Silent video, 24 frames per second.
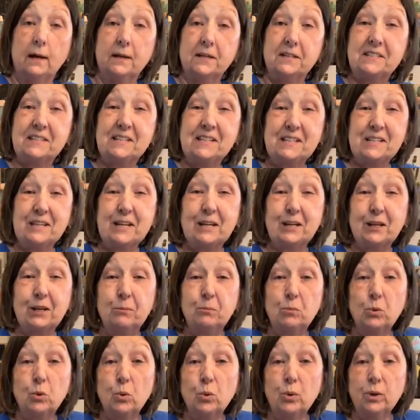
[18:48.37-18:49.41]
I just need to get a
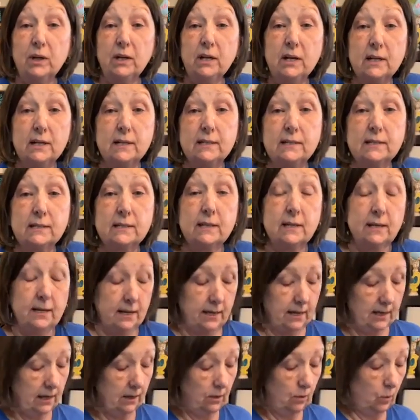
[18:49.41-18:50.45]
little more organized
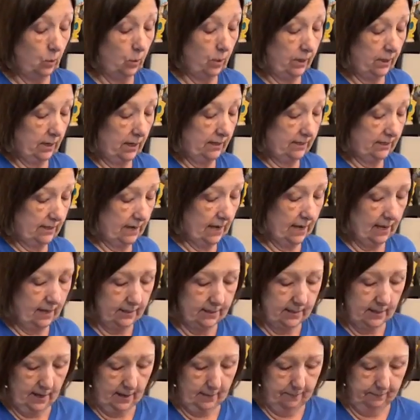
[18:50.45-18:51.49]
and get organized ahead of
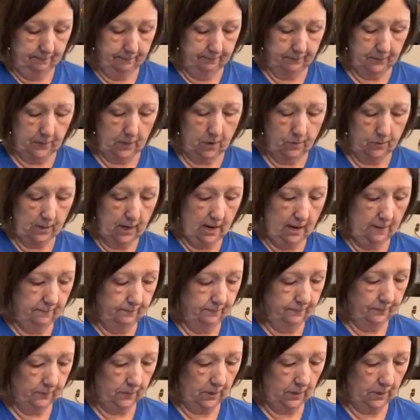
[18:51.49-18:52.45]
time. Okay.